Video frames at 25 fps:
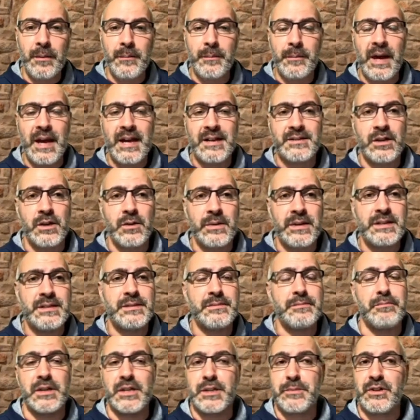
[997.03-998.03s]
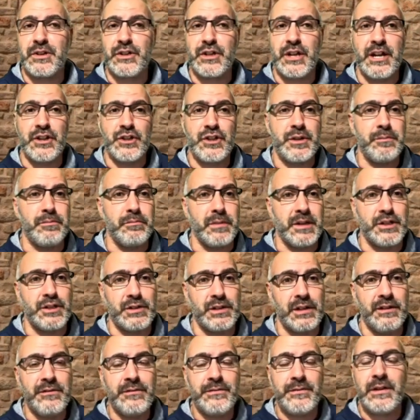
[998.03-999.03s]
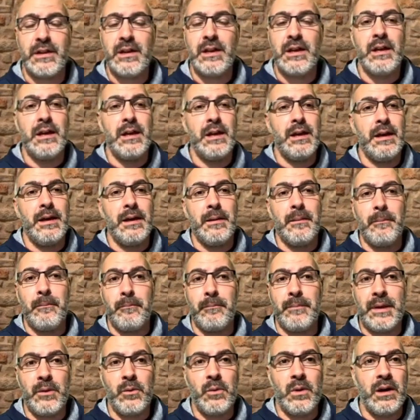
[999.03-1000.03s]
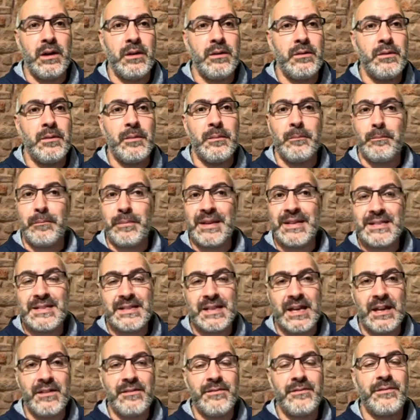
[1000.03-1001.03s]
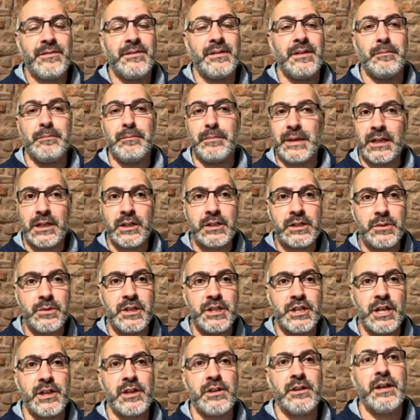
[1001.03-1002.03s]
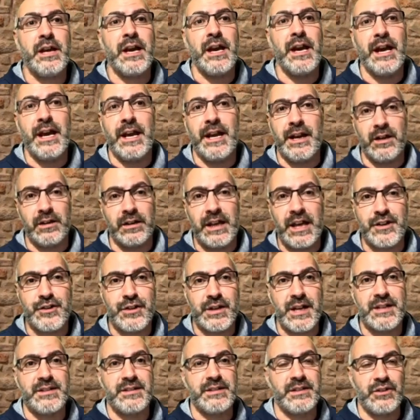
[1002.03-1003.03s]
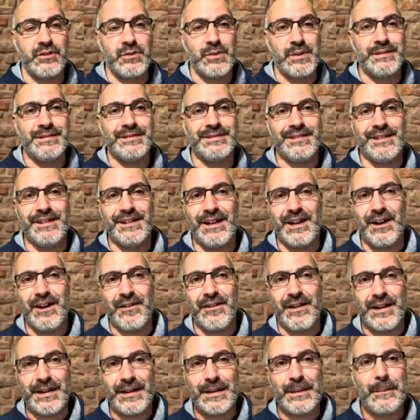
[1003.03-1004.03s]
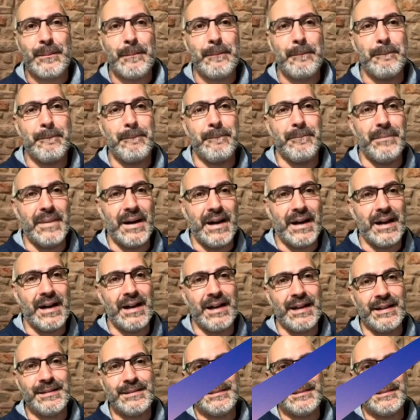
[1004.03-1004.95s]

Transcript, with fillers: As always, much appreciation, much love. Be well, be safe, be good to each other, and I'll catch you guys in the next one. Alrighty, bye.